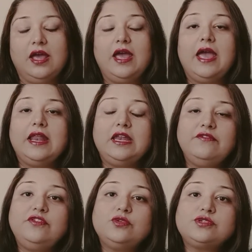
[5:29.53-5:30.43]
And
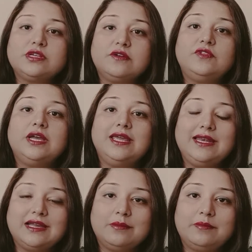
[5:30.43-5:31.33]
if you serve the
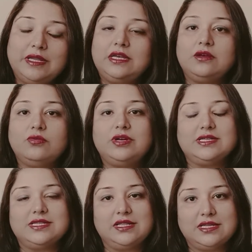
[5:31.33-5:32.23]
incomplete
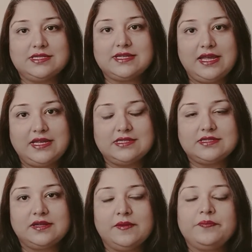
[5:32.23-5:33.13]
notice in this
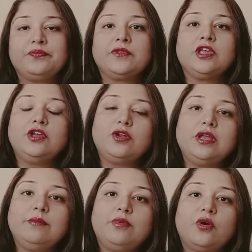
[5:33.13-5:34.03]
case, your
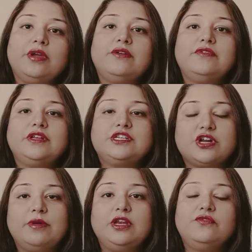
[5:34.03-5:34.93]
employer will
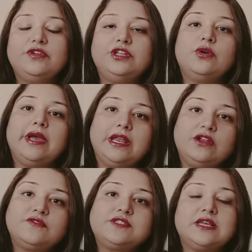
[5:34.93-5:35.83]
trouble you with your end
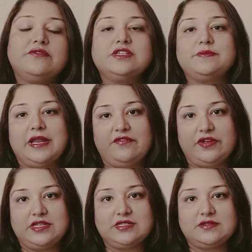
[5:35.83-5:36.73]
of service
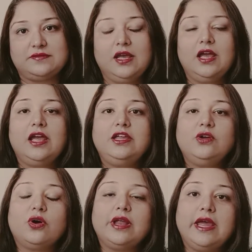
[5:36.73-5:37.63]
benefits.
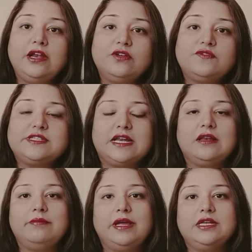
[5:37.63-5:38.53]
Your end of
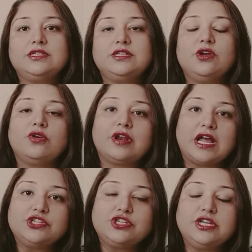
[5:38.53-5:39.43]
settlement, your
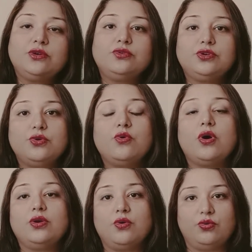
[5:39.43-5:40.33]
gratuity could go
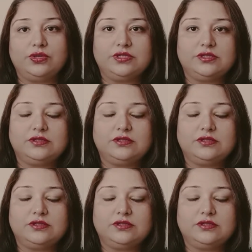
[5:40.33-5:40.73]
on hold.